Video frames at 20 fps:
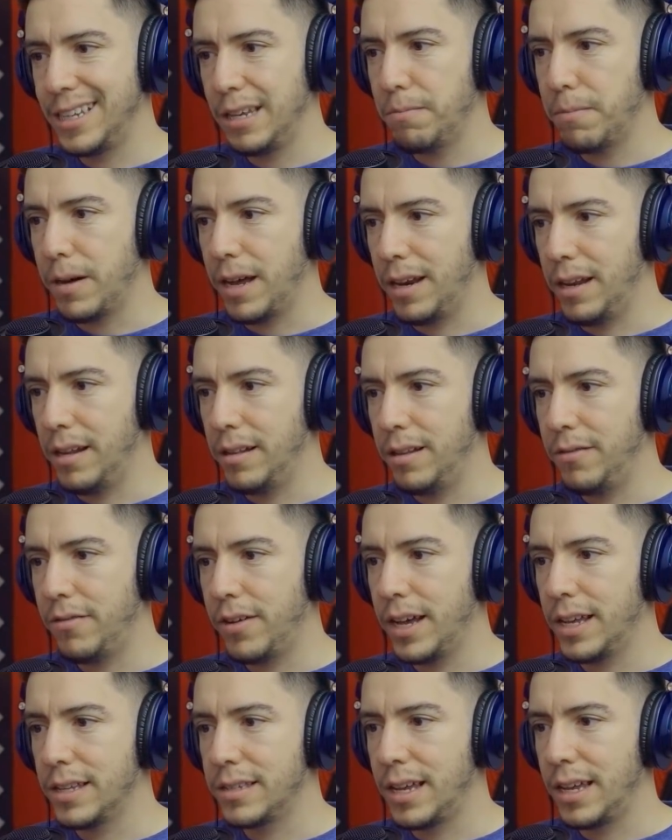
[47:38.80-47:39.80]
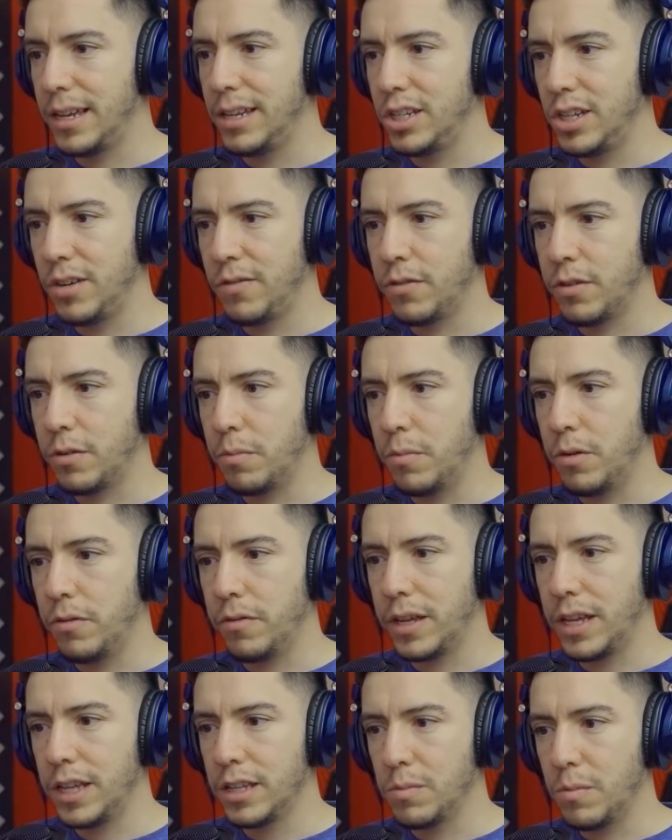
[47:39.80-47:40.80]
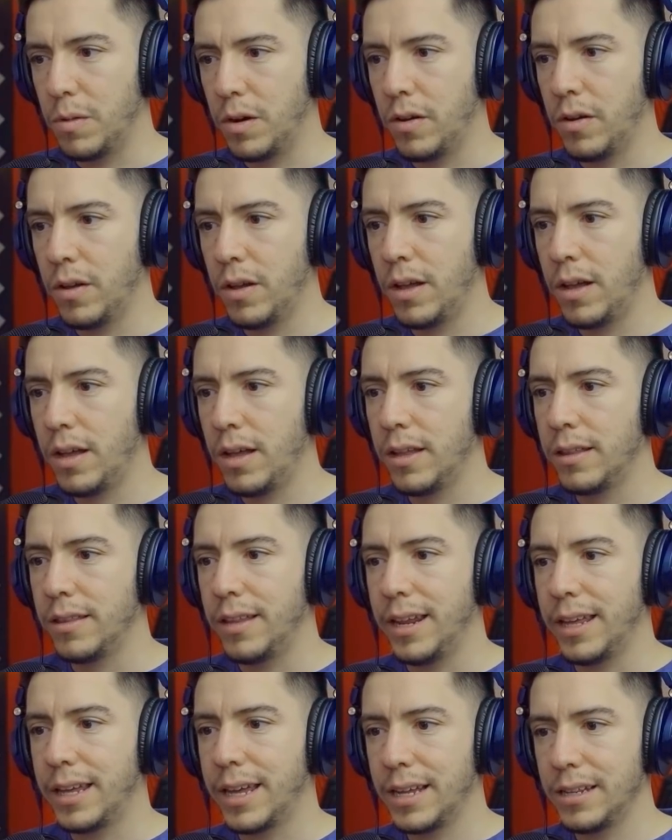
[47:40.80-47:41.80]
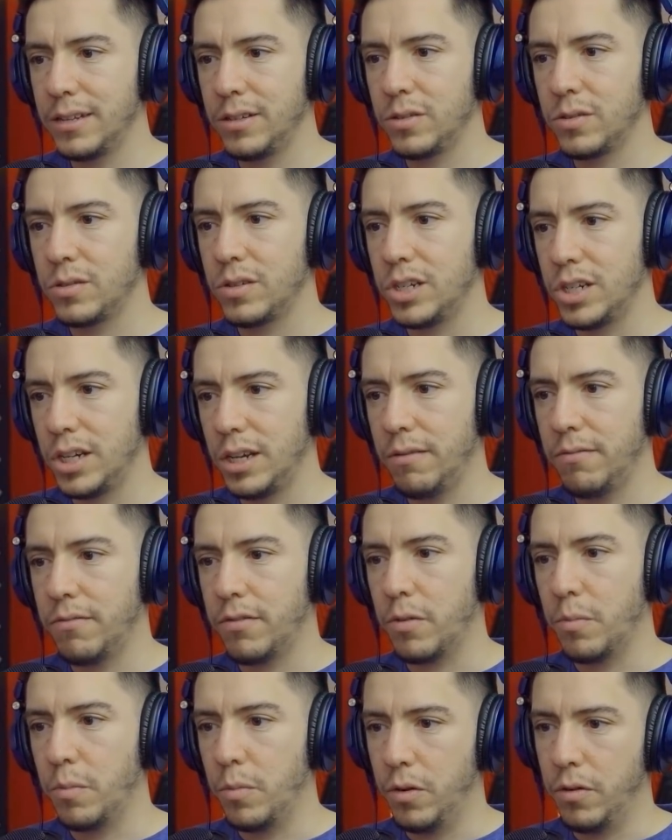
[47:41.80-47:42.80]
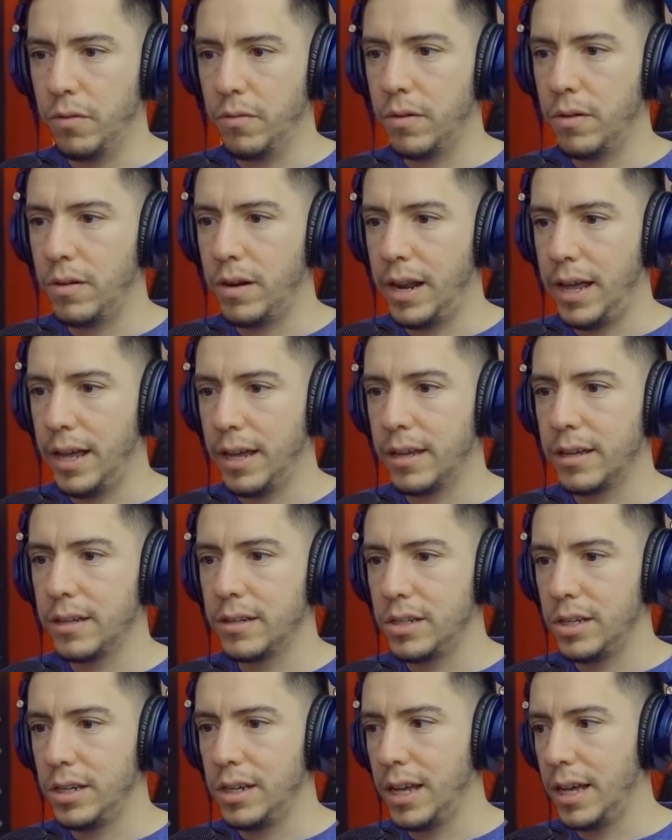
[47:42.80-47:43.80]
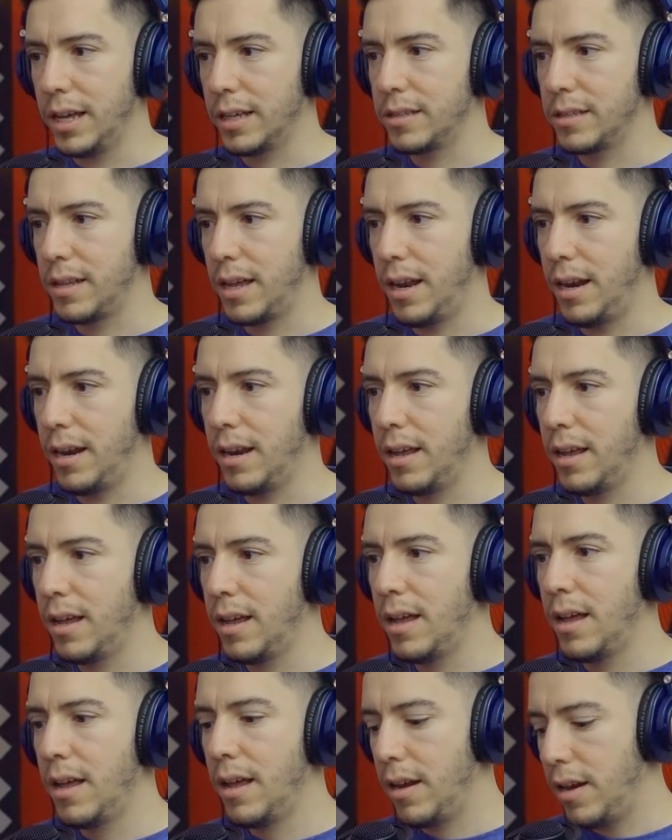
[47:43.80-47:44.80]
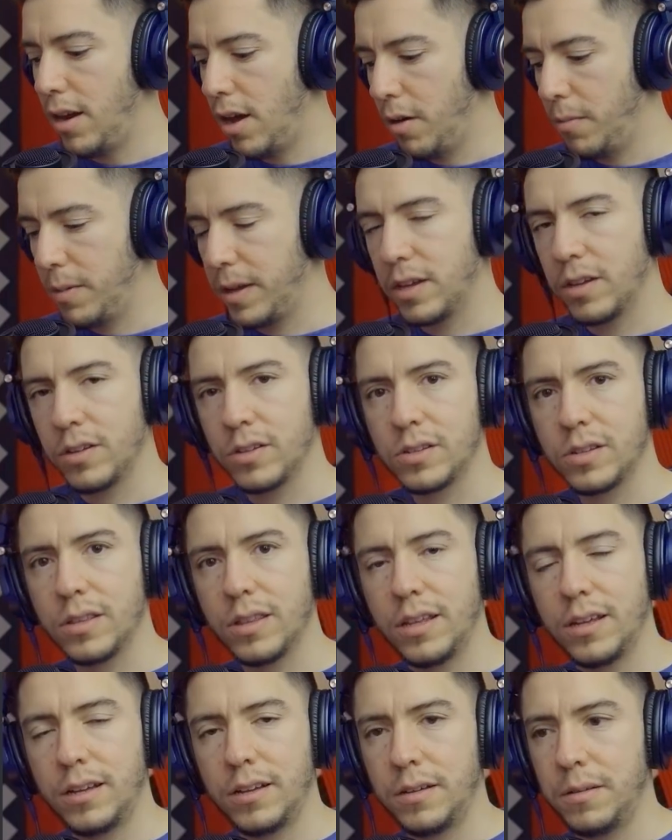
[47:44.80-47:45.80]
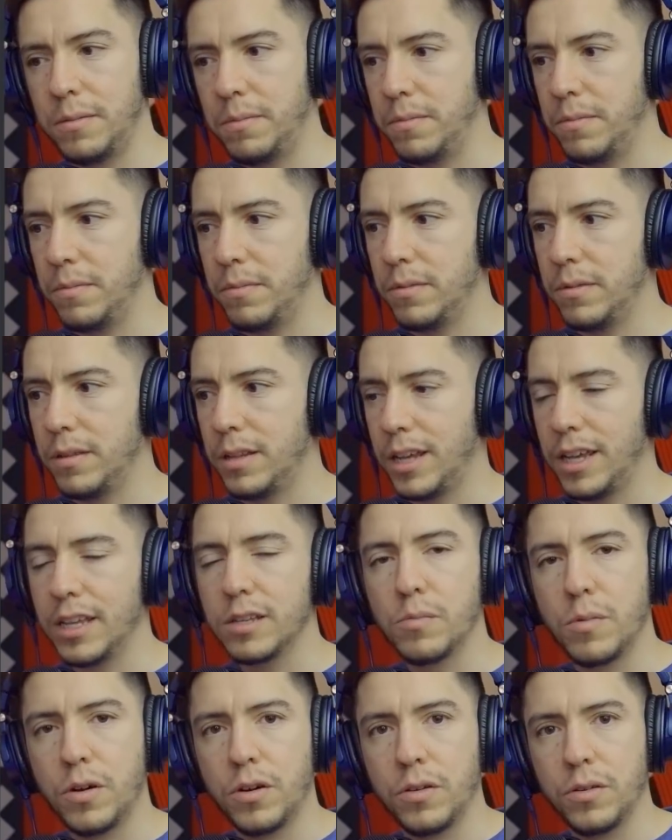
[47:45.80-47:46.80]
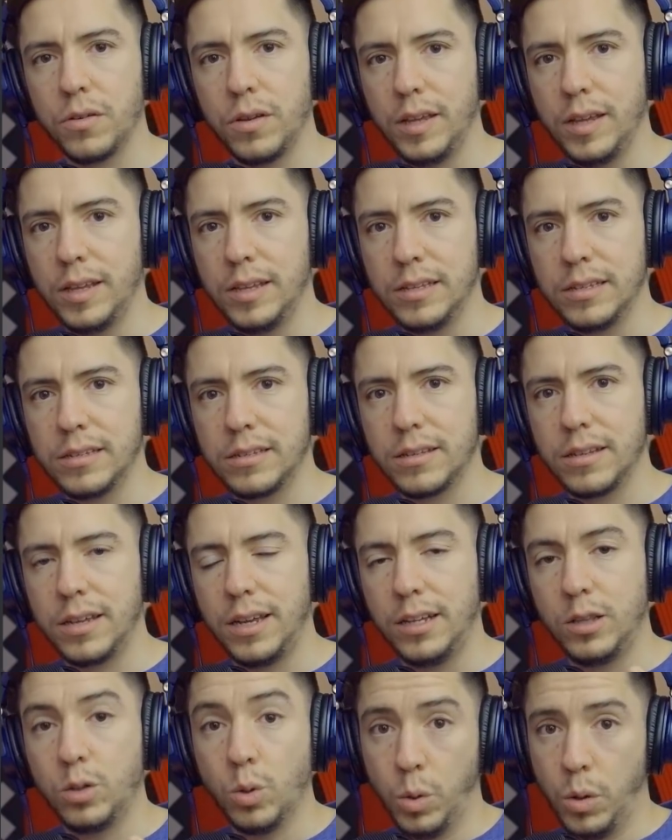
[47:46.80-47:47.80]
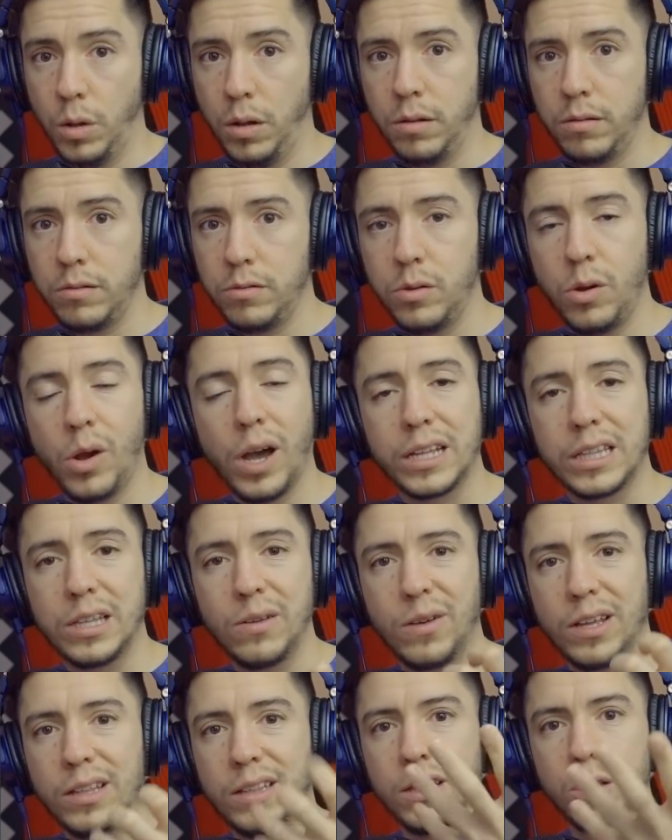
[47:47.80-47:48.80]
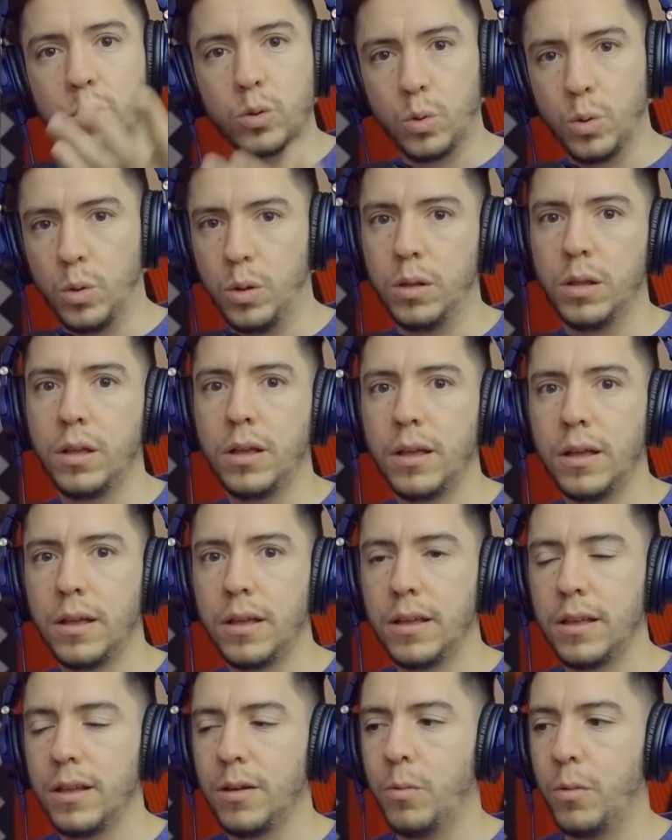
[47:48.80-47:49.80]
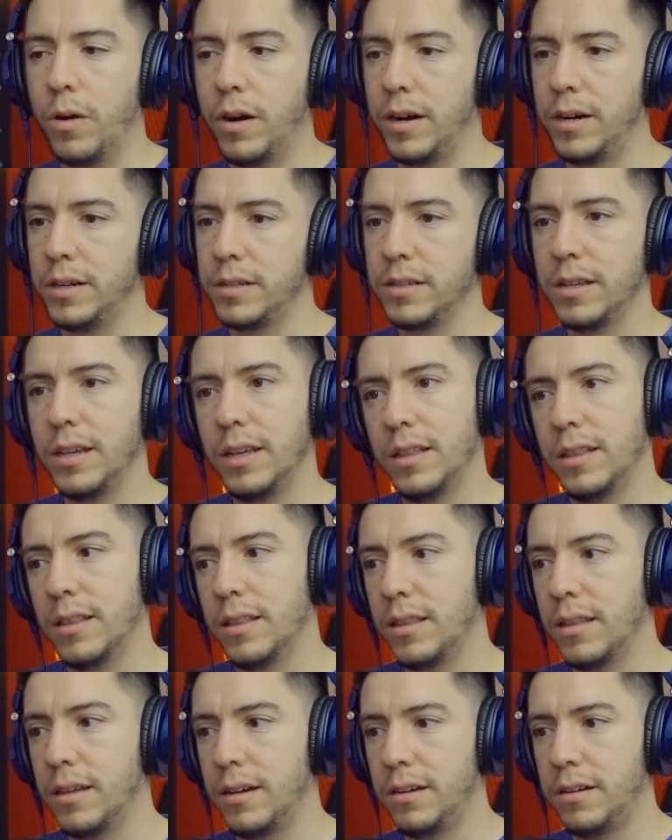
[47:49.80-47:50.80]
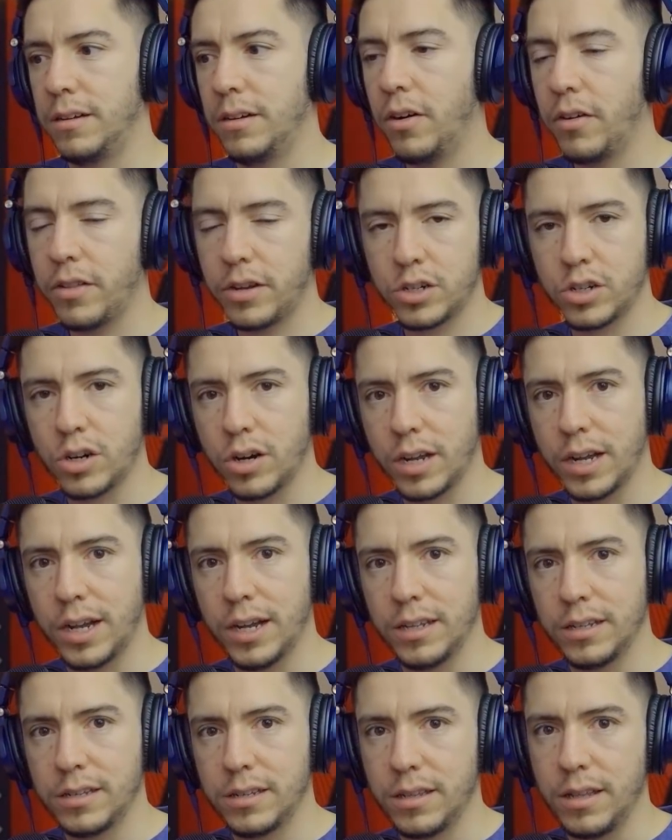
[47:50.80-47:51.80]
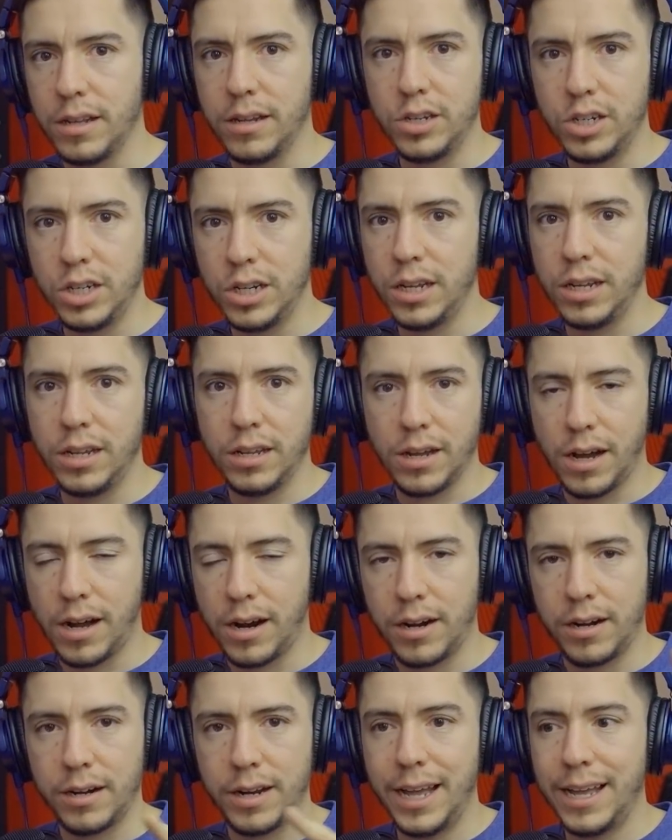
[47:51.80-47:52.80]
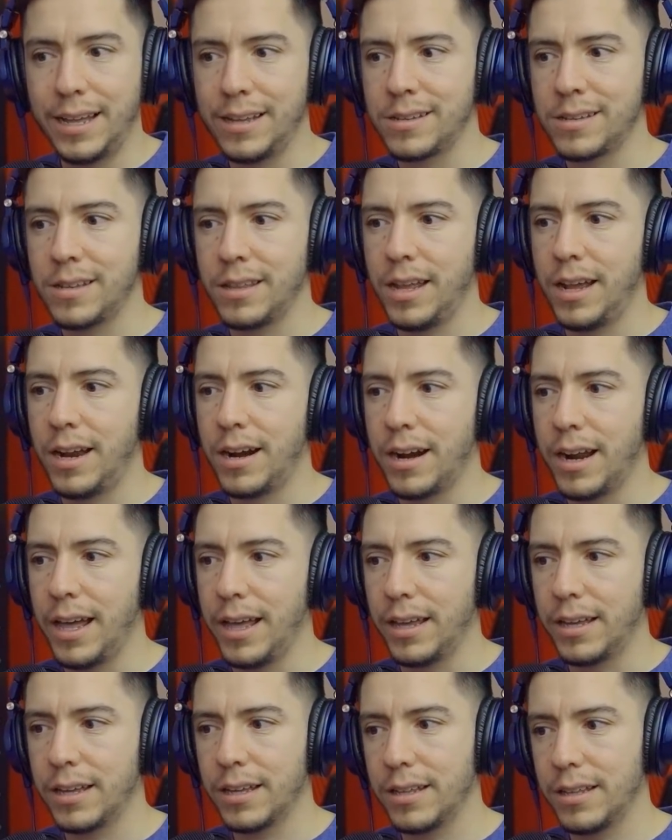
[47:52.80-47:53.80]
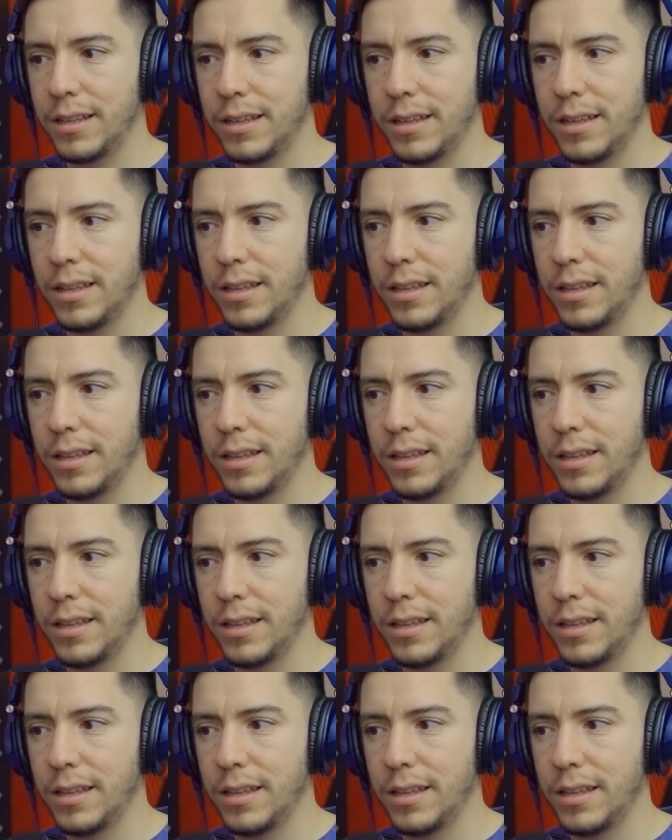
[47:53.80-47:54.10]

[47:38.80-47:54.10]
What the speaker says: T panel? If I assign G for move gizmo, then I can't use G for move, like GX10. No, because the gizmo is a tool. You activate the tool. Whereas in the other shortcuts, the G, R, S, they are like